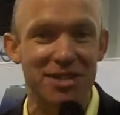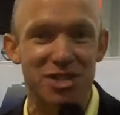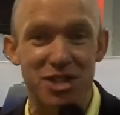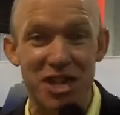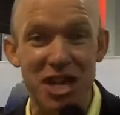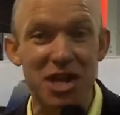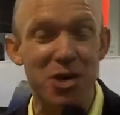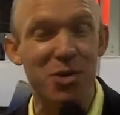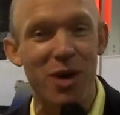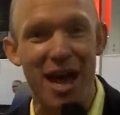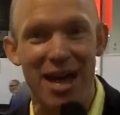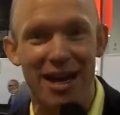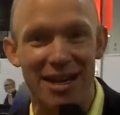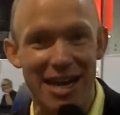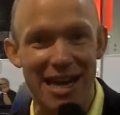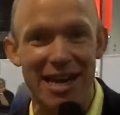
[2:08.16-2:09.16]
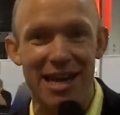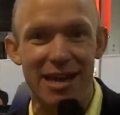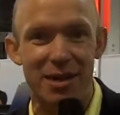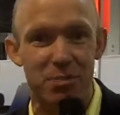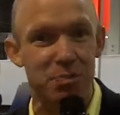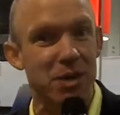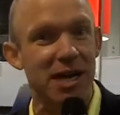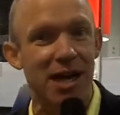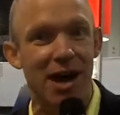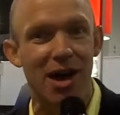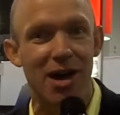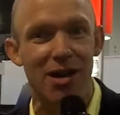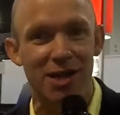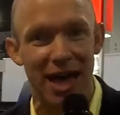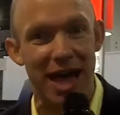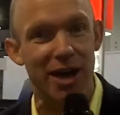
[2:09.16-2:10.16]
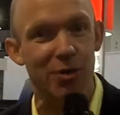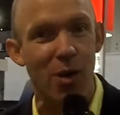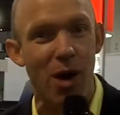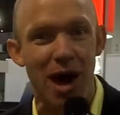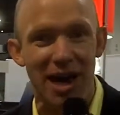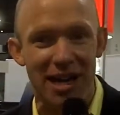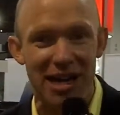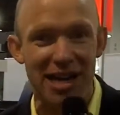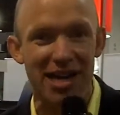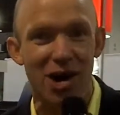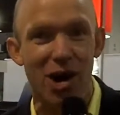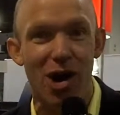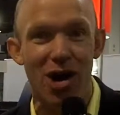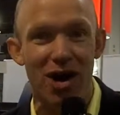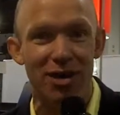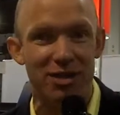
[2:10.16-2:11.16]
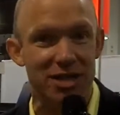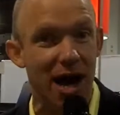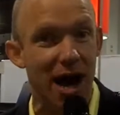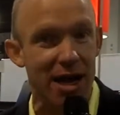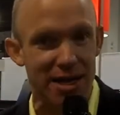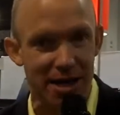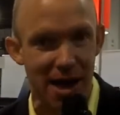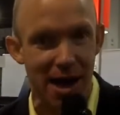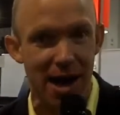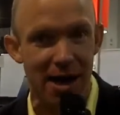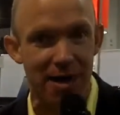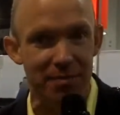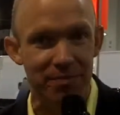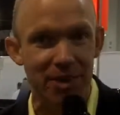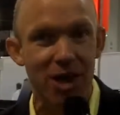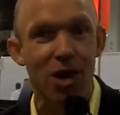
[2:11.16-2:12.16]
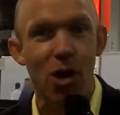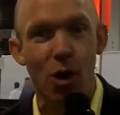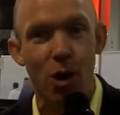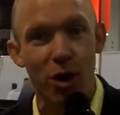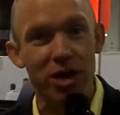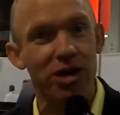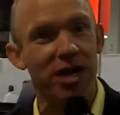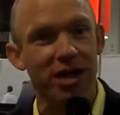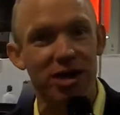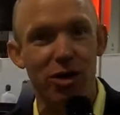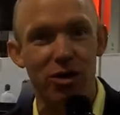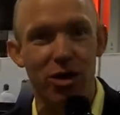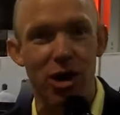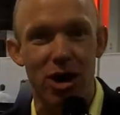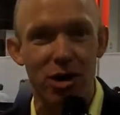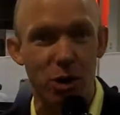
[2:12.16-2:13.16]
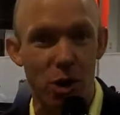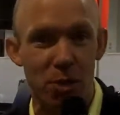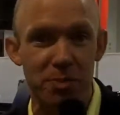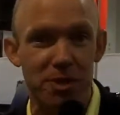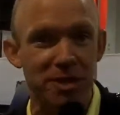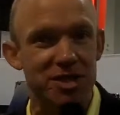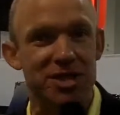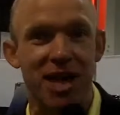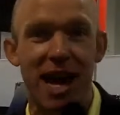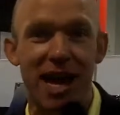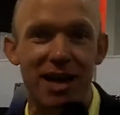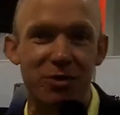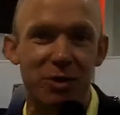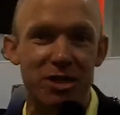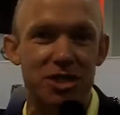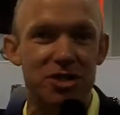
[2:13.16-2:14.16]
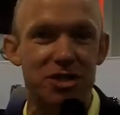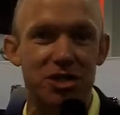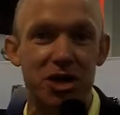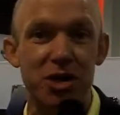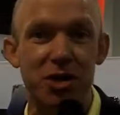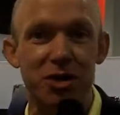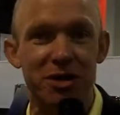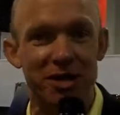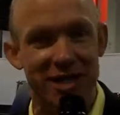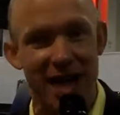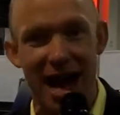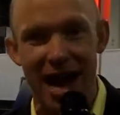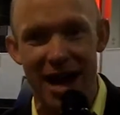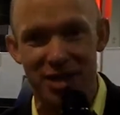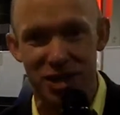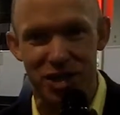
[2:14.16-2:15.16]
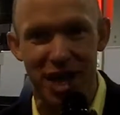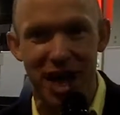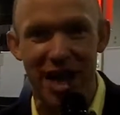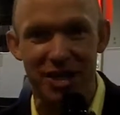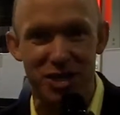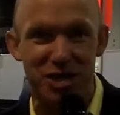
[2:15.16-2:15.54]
That's D U N E P L A Y E R.com. Or you can go to our corporate site, which is dune hd.com.